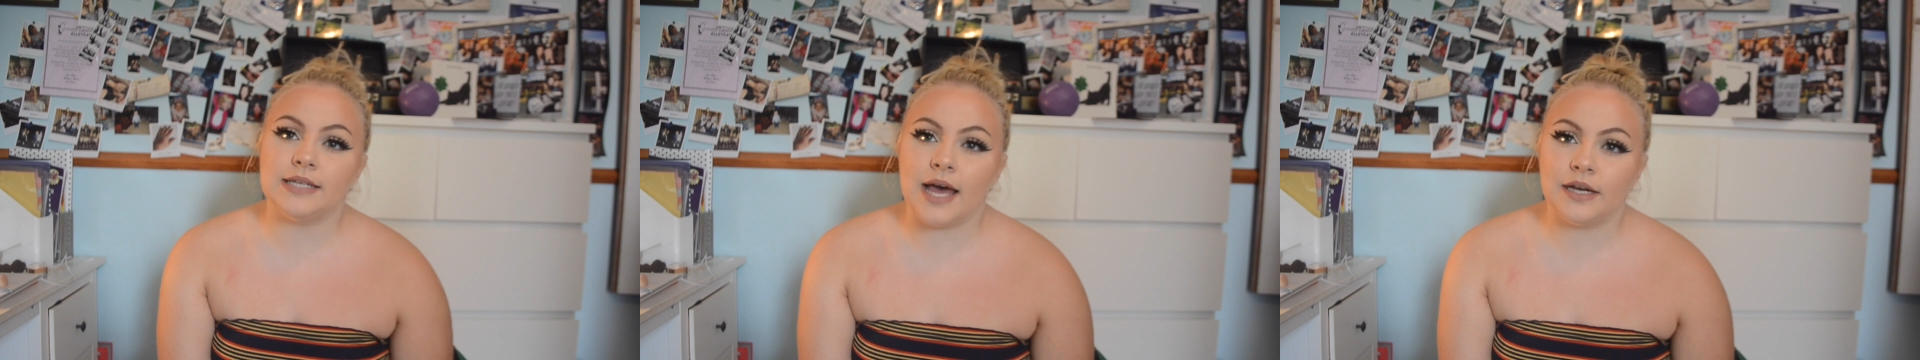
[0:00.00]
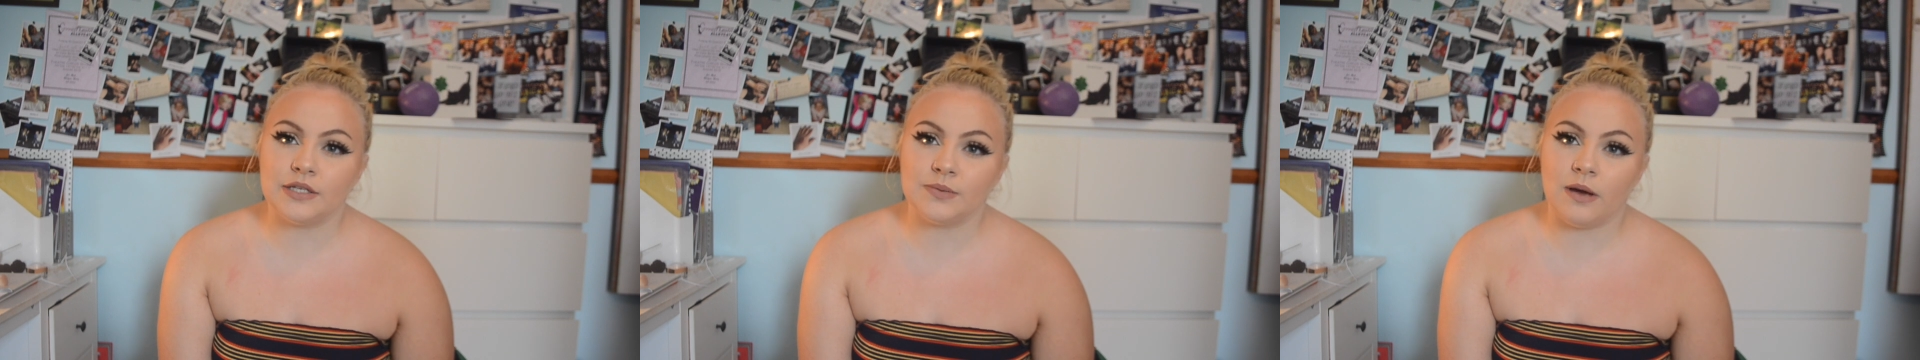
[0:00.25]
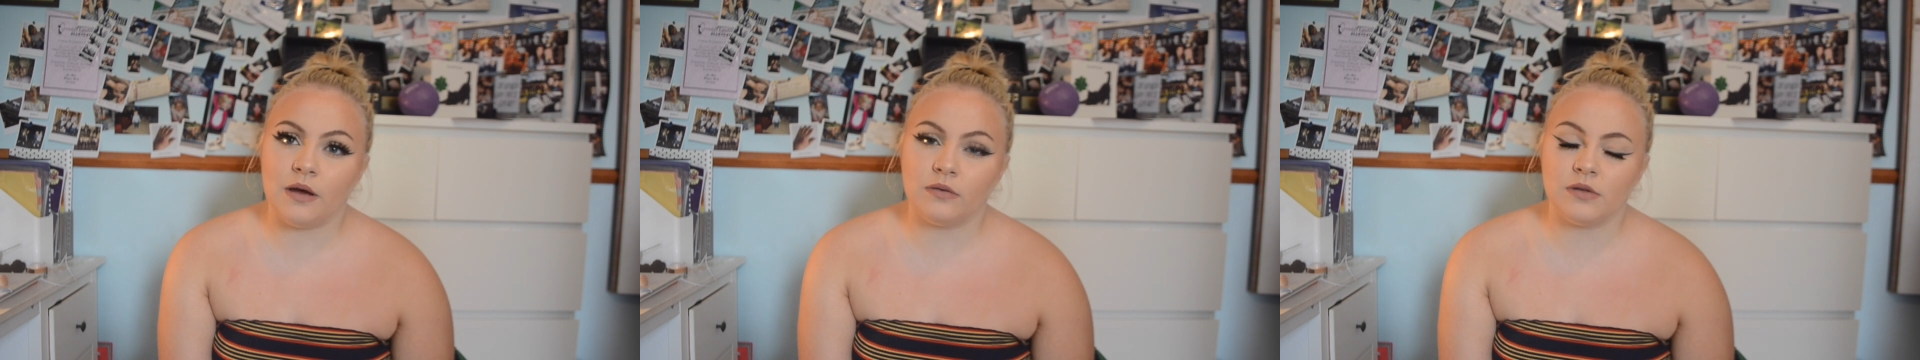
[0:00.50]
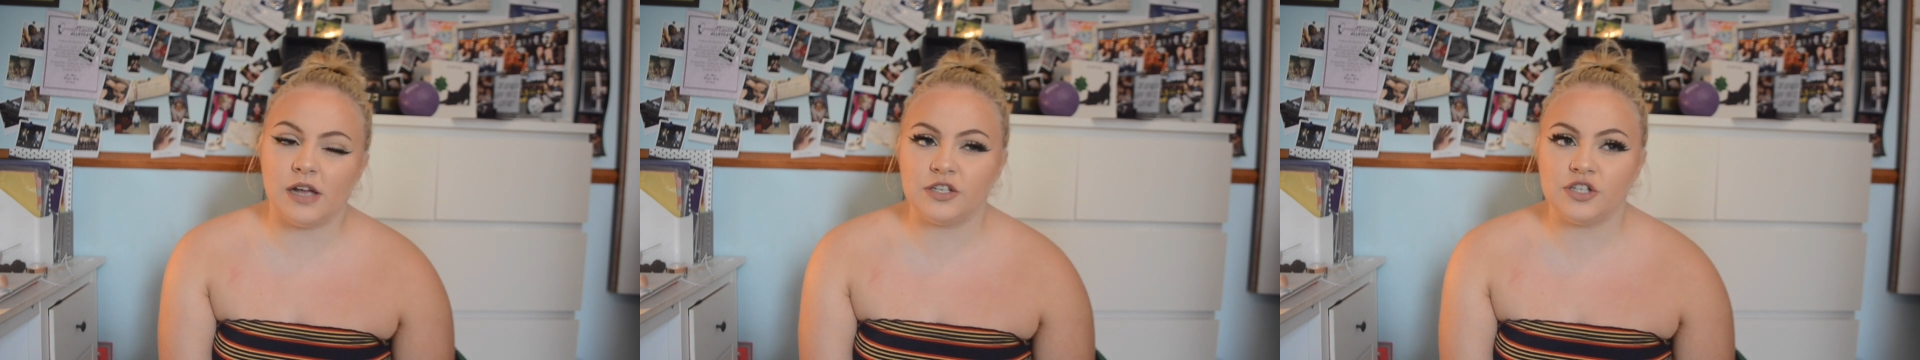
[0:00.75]
10 as well,
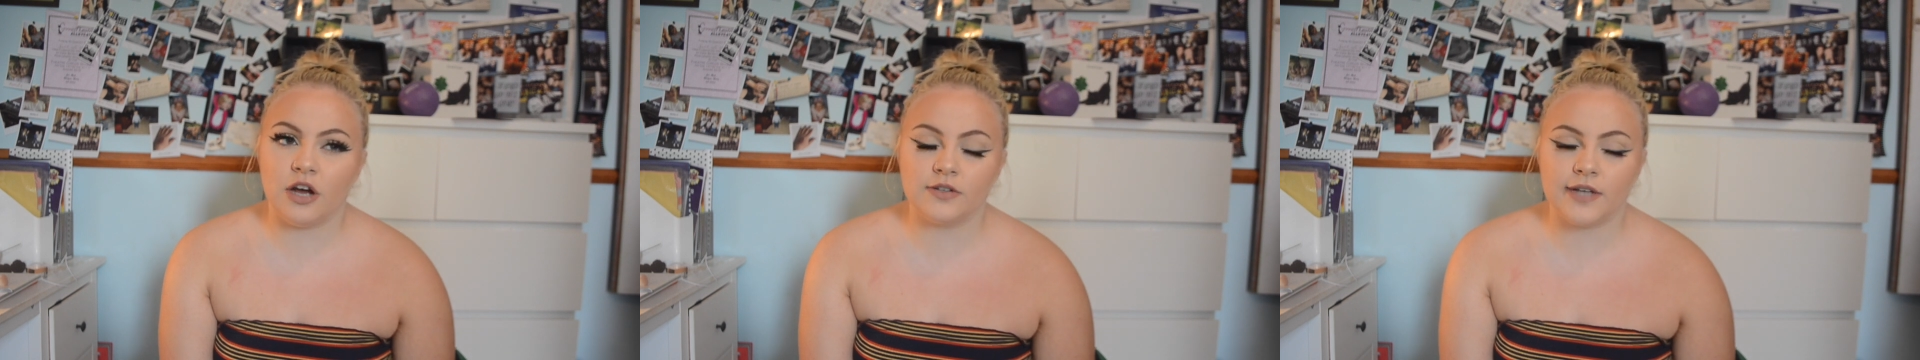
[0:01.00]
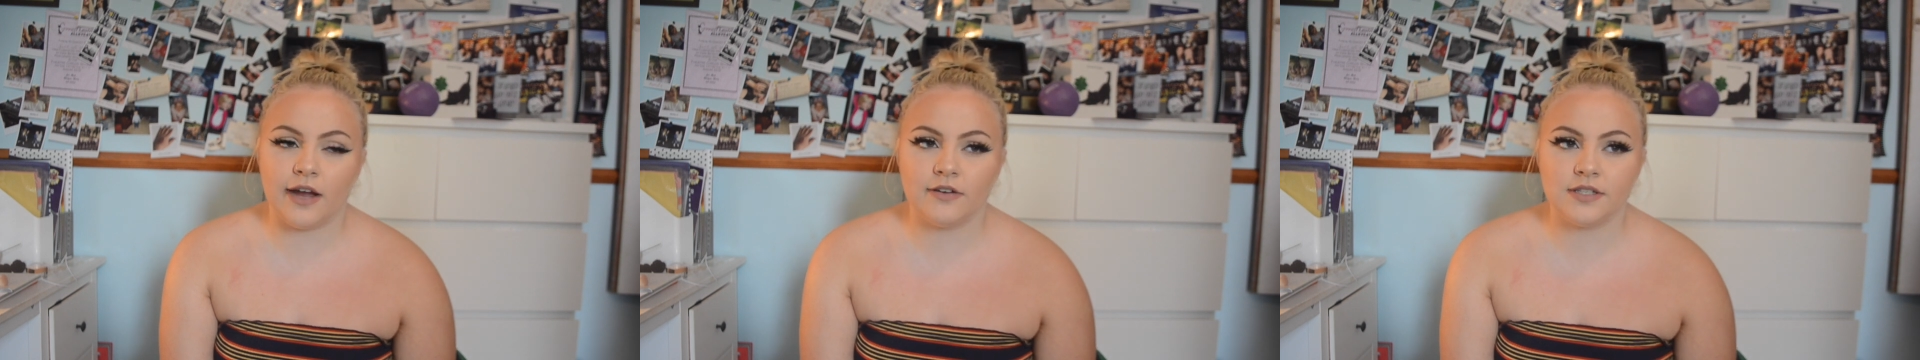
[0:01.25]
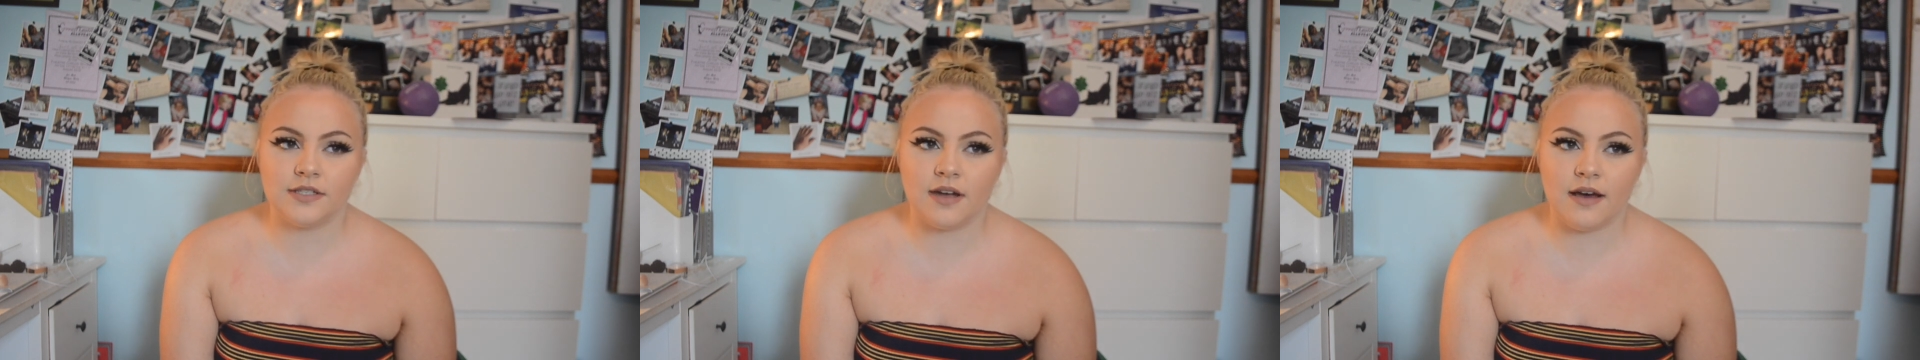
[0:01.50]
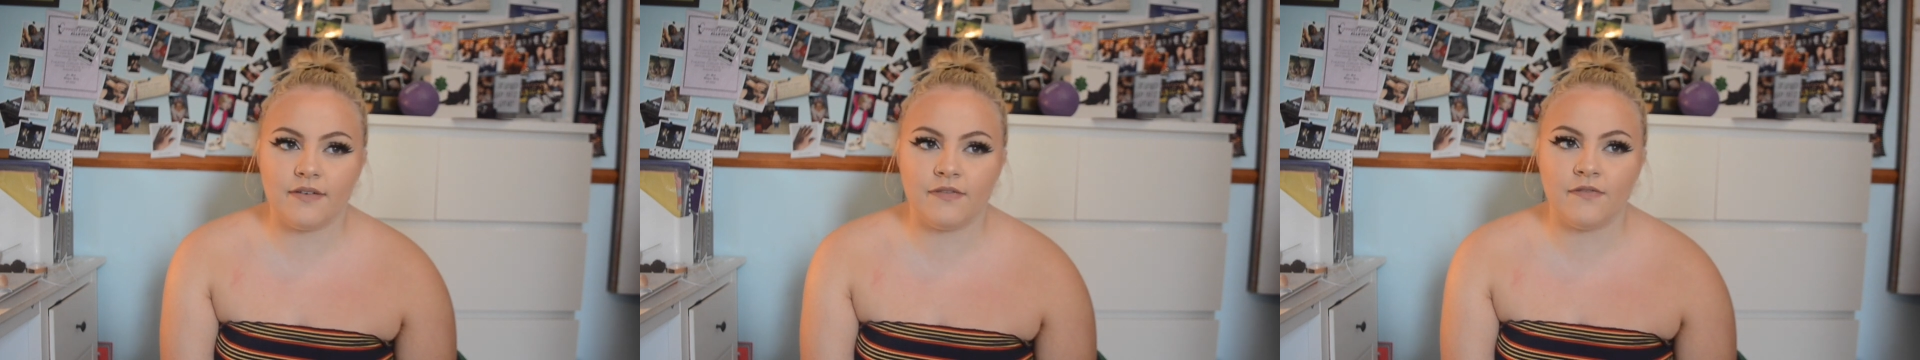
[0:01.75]
like childcare and
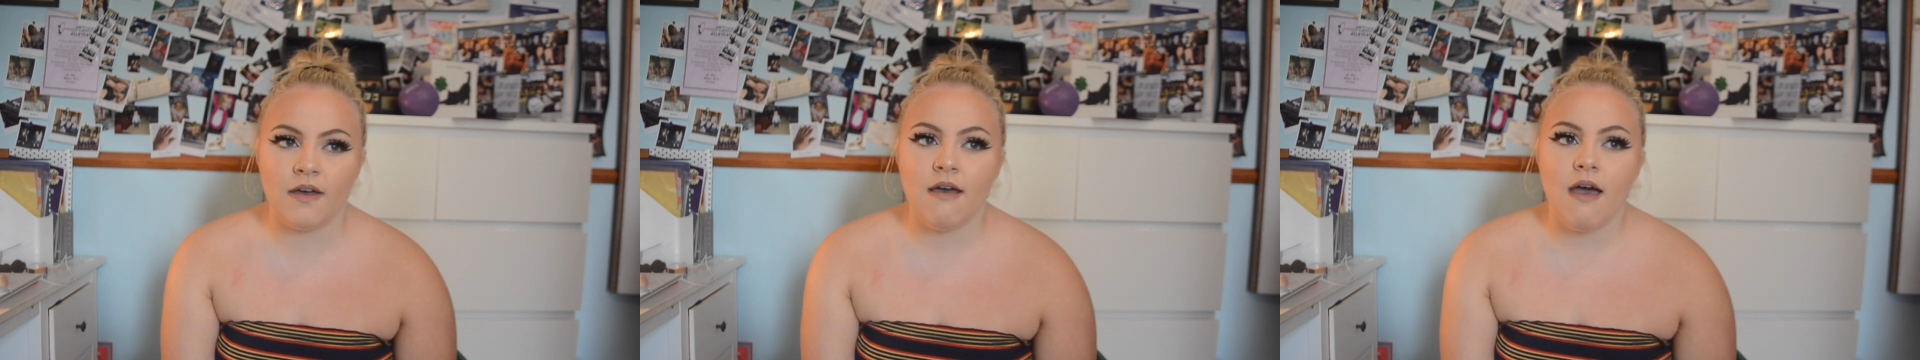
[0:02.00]
stuff.